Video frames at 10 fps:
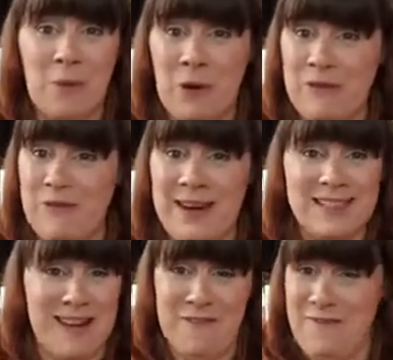our
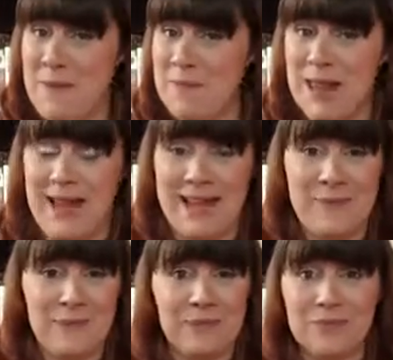boyfriends, our family,
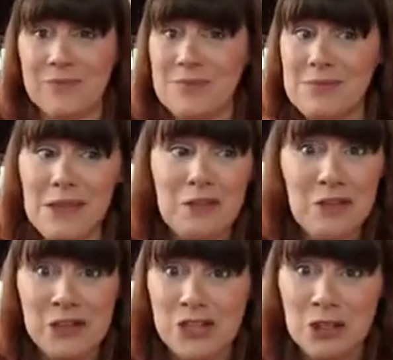
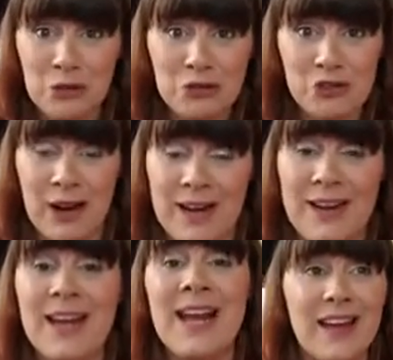their children,
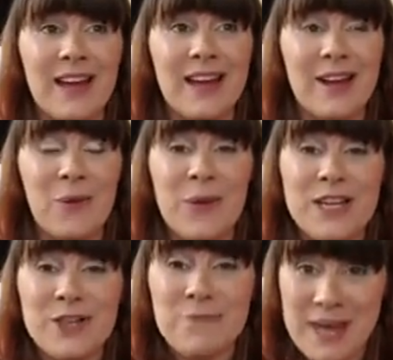
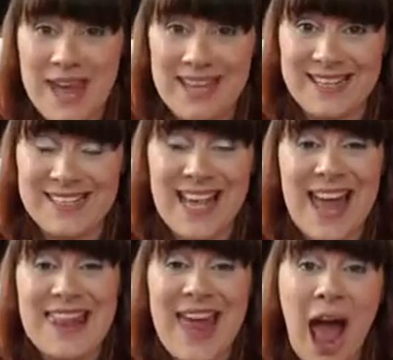which means
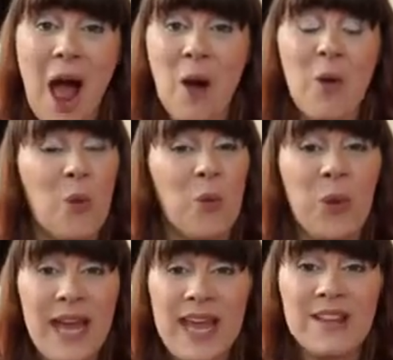that
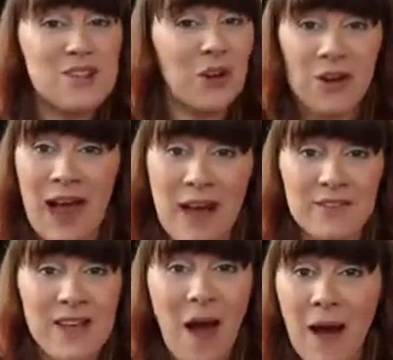we don't
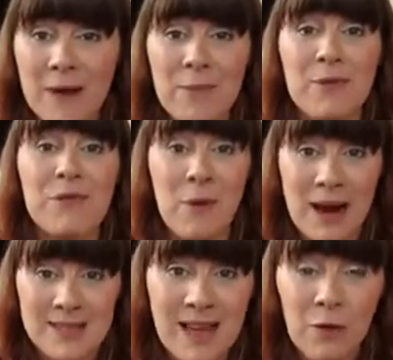have time for
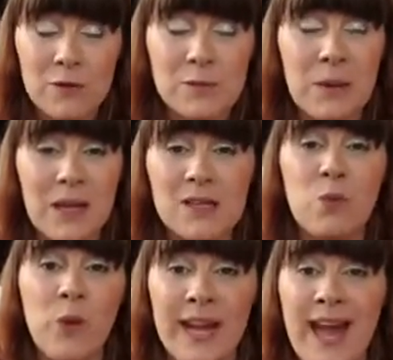ourselves because
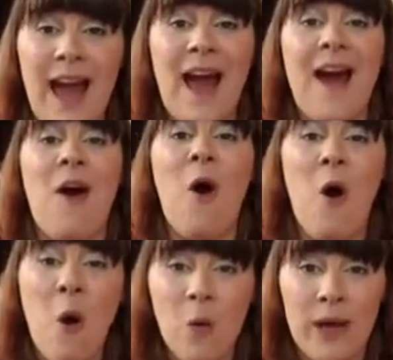we are
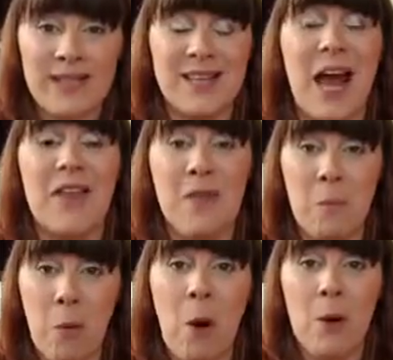always at the
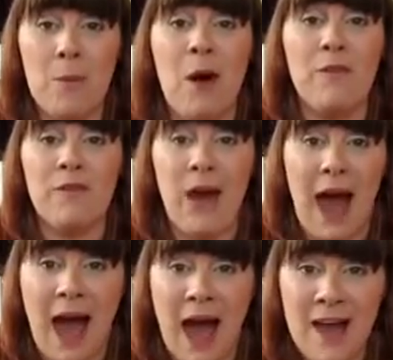bottom of
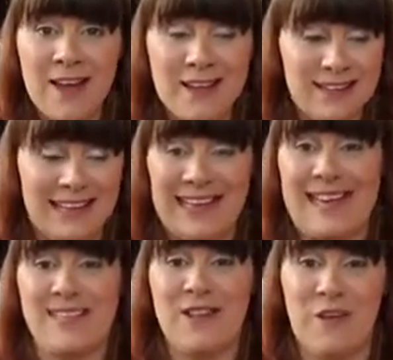our
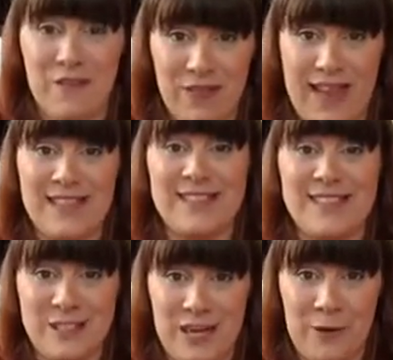list of things
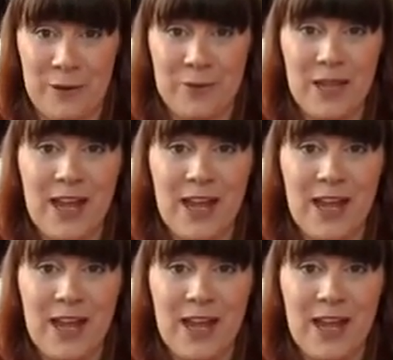to do.